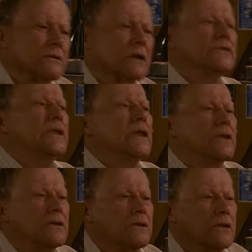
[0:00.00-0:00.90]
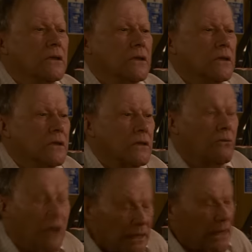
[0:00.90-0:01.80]
I see.
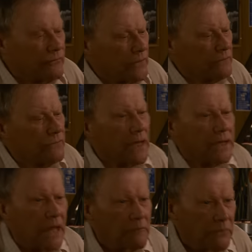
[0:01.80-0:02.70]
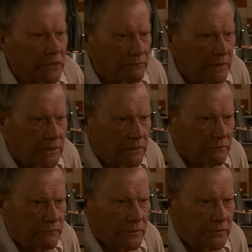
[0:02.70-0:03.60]
Well, if I can be of any
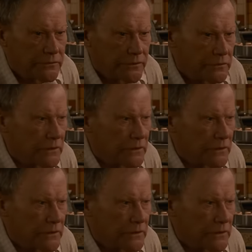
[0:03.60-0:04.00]
further